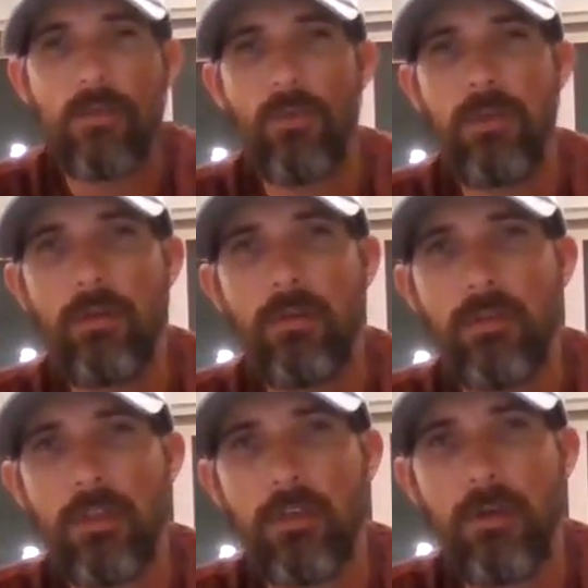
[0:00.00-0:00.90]
When you go
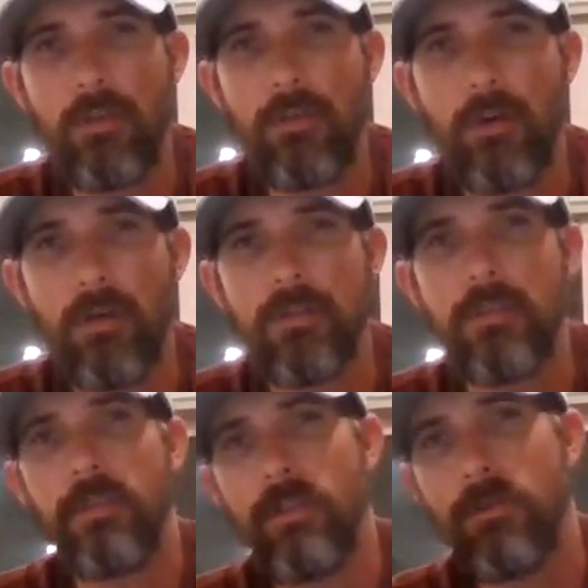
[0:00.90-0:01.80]
after the credit
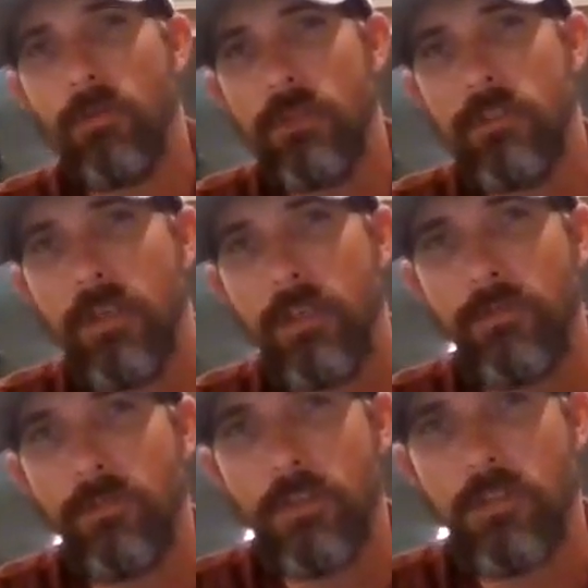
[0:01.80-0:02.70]
cards, once you get
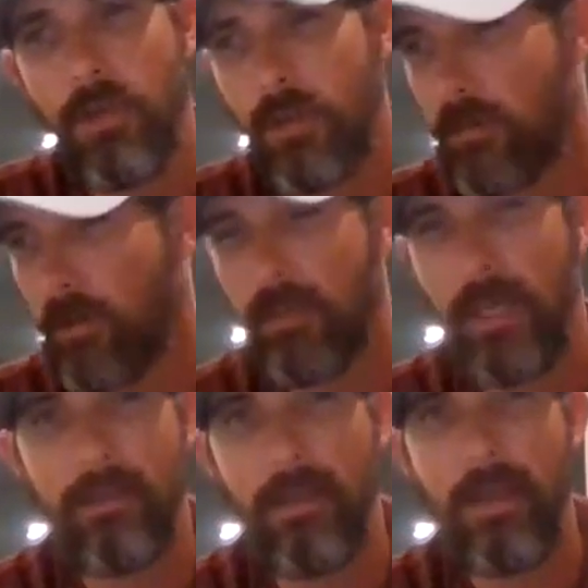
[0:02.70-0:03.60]
your first credit card
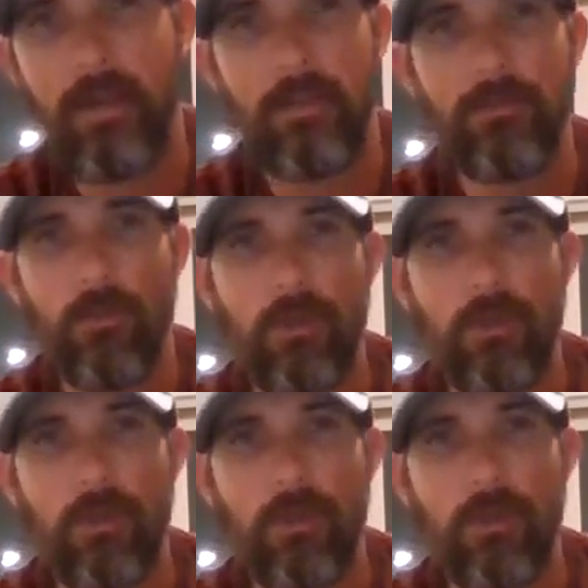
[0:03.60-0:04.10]
that day on the